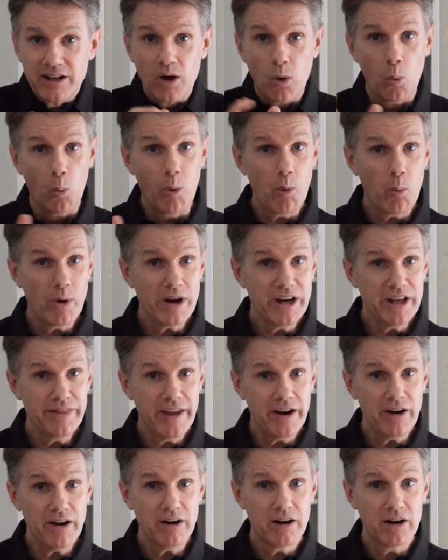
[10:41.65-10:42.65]
What went in
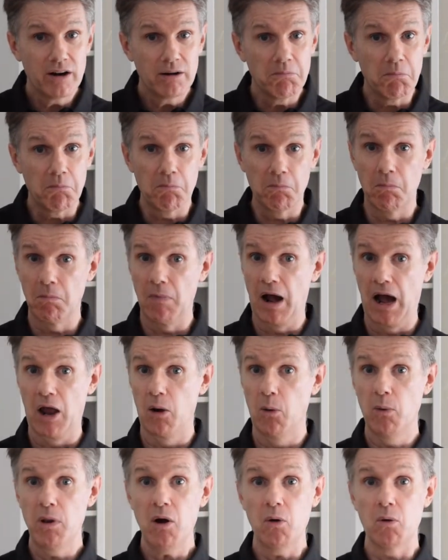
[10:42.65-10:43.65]
there? I
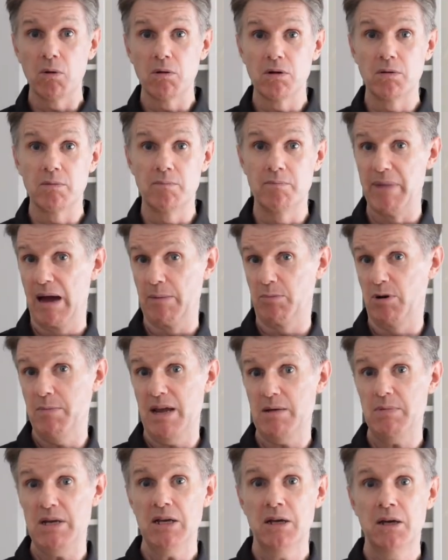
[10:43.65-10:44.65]
don't know. Pepper
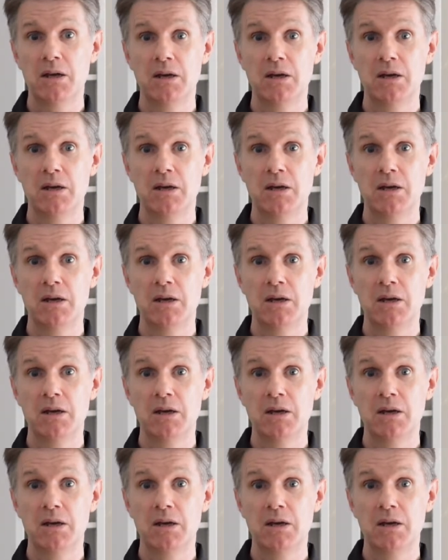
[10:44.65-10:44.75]
maybe?